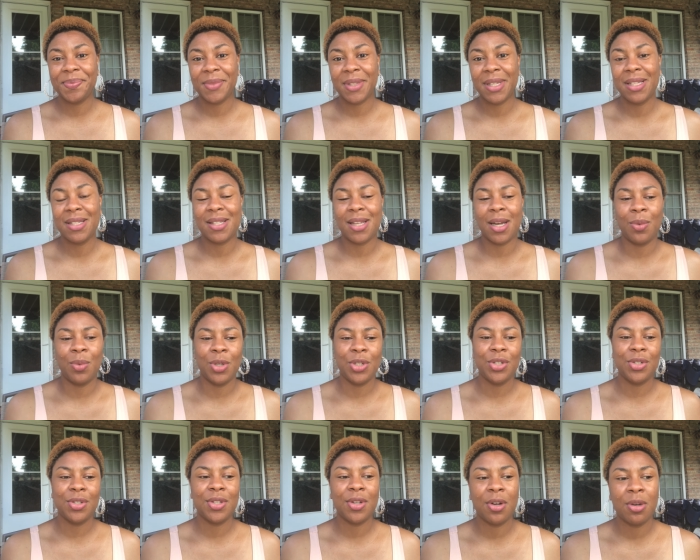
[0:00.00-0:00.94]
He said, I
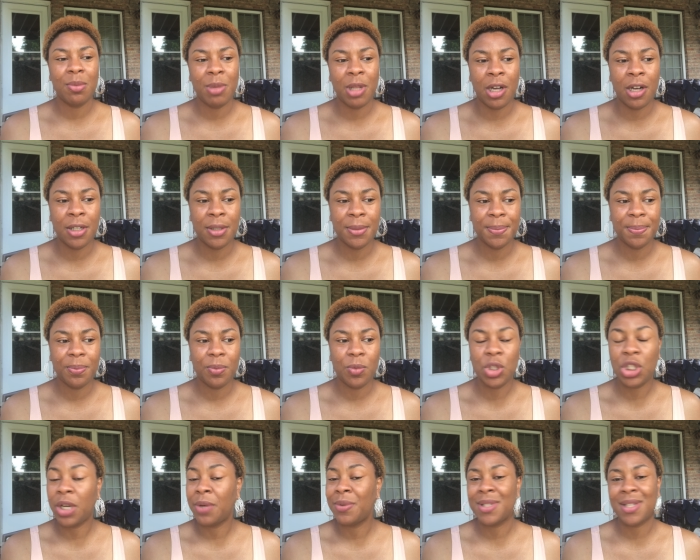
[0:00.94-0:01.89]
want you to start a blog,
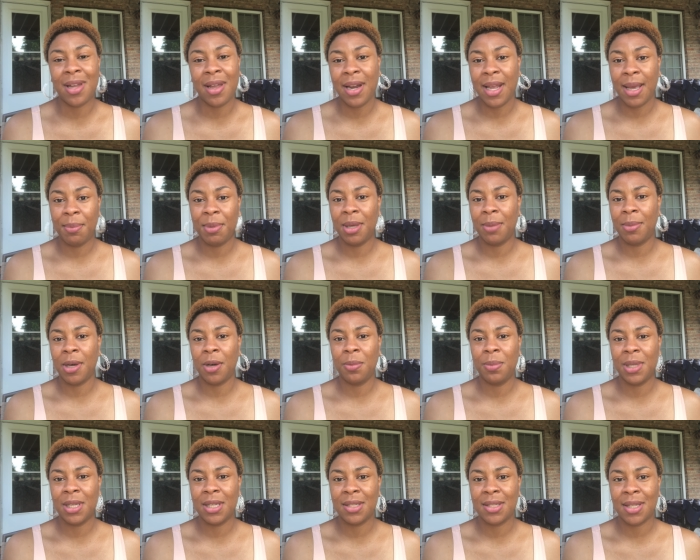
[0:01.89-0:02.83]
which I was not happy about
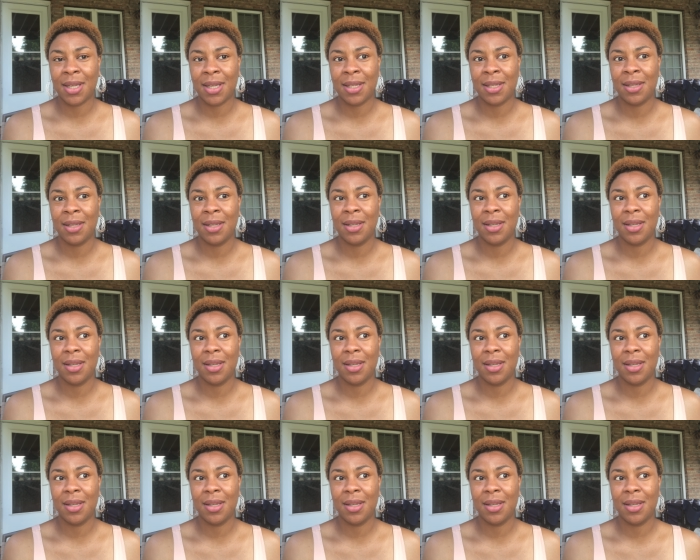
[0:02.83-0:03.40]
because I